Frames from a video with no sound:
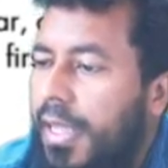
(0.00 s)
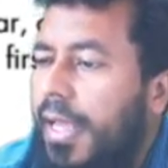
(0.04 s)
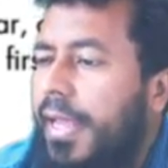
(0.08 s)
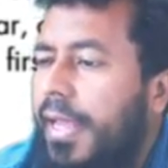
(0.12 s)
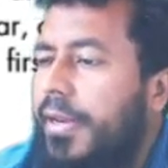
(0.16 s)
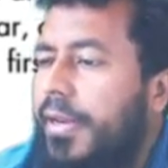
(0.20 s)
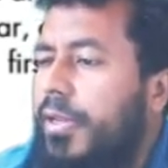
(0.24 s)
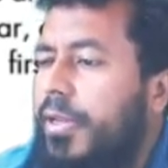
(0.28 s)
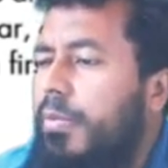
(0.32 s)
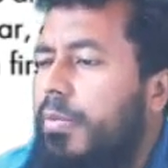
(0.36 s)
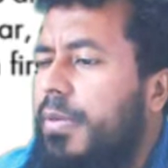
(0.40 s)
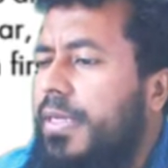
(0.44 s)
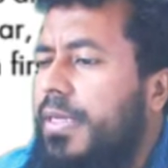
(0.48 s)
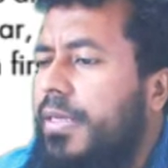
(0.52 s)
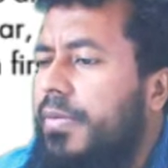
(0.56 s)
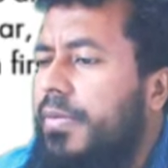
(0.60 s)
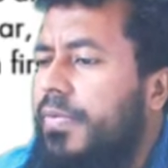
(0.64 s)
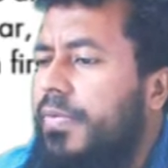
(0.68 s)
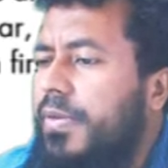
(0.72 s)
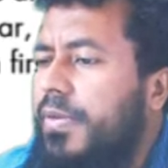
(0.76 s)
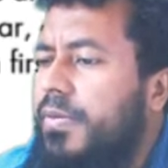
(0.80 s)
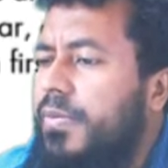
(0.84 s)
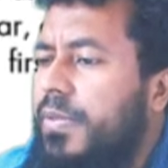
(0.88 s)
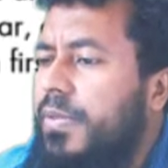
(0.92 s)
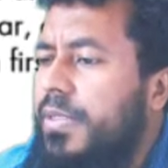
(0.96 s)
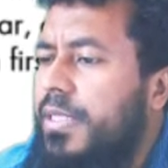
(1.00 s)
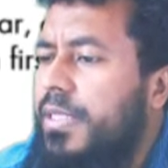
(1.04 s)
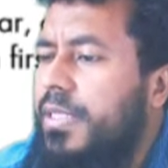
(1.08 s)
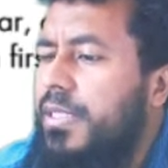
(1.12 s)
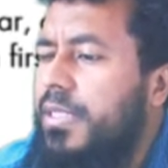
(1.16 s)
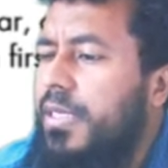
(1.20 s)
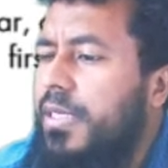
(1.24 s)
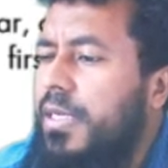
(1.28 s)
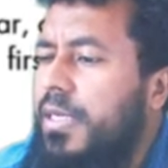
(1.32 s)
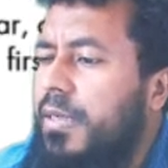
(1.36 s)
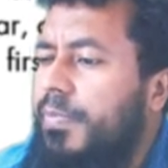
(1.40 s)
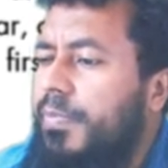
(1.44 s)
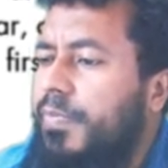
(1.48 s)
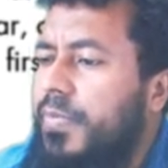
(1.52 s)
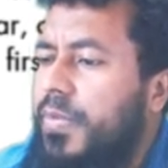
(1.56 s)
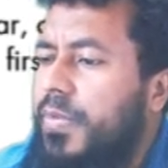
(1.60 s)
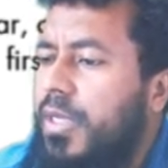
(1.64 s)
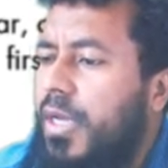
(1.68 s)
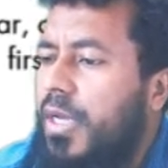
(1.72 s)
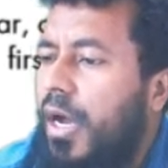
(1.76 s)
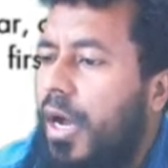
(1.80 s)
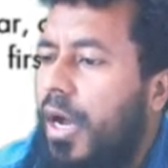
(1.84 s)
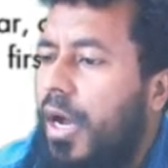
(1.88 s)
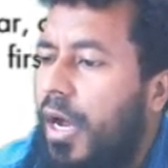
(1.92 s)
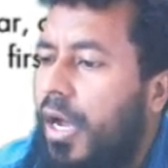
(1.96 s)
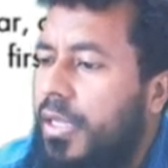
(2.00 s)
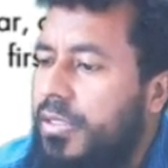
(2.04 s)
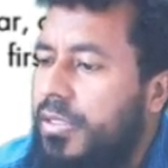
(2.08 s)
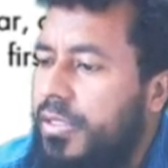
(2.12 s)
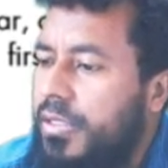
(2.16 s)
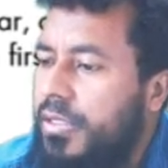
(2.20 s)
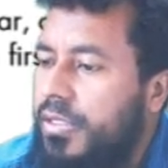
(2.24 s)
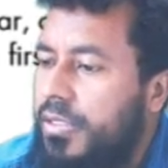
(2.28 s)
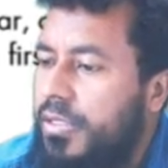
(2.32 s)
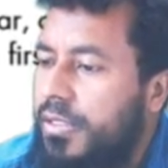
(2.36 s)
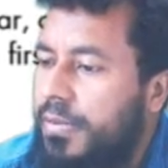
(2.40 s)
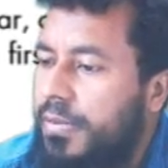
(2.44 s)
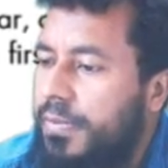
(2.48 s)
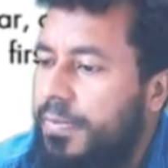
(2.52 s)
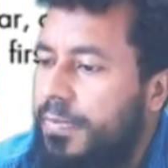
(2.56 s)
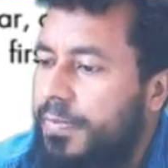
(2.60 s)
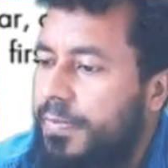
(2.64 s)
And you'll be given with the cost.